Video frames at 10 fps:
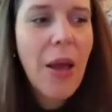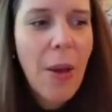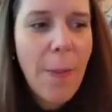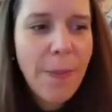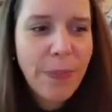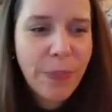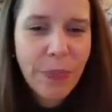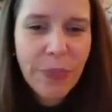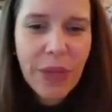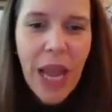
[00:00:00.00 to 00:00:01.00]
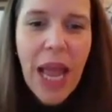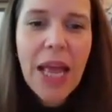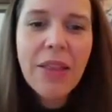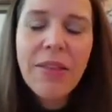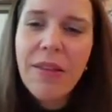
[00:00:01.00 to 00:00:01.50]

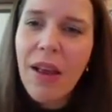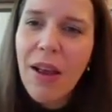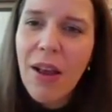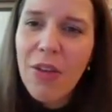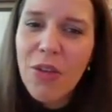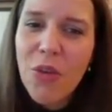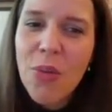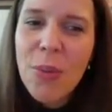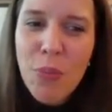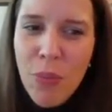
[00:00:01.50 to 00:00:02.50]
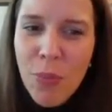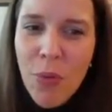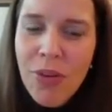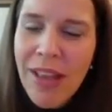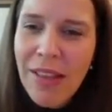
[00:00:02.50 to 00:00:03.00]
So we
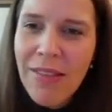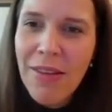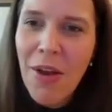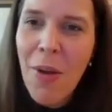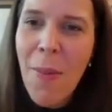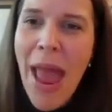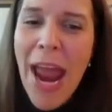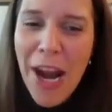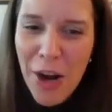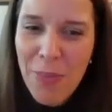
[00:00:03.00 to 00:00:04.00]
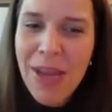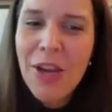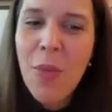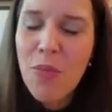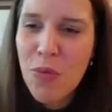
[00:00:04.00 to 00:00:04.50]
brought that hair and
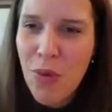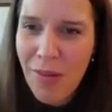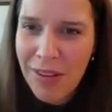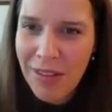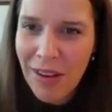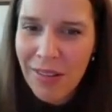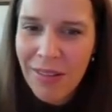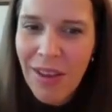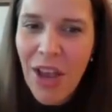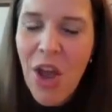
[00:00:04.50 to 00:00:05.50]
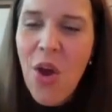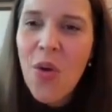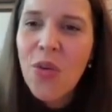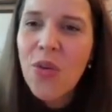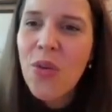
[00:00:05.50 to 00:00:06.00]
makeup to avatars.
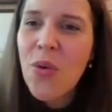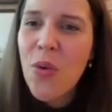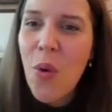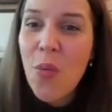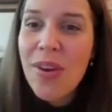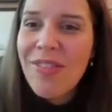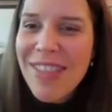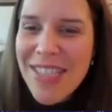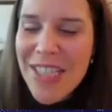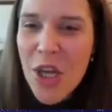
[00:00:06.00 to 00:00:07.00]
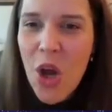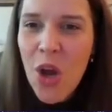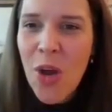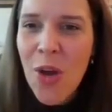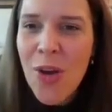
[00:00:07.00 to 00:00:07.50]
So with this
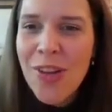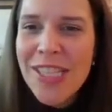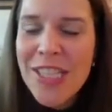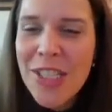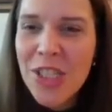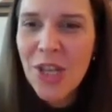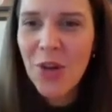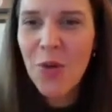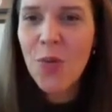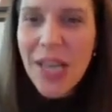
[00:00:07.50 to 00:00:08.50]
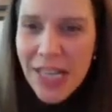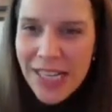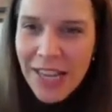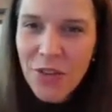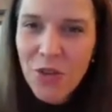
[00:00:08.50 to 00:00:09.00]

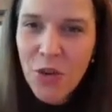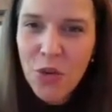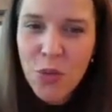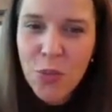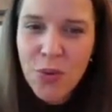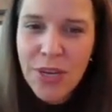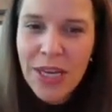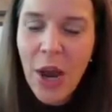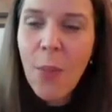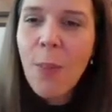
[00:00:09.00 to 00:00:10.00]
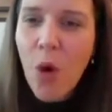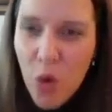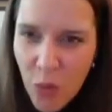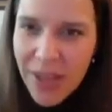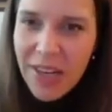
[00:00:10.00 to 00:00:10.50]
willingness to bring
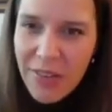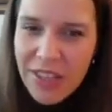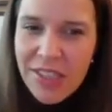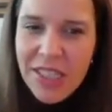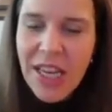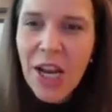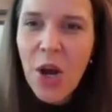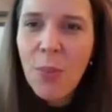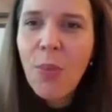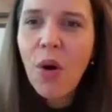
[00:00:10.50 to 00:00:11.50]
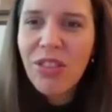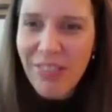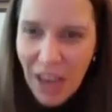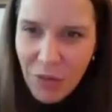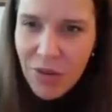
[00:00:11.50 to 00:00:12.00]
more creativity, more
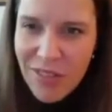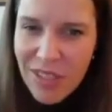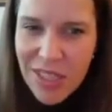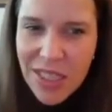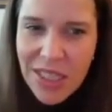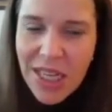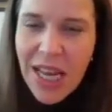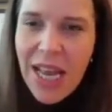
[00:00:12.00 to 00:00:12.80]
diversity,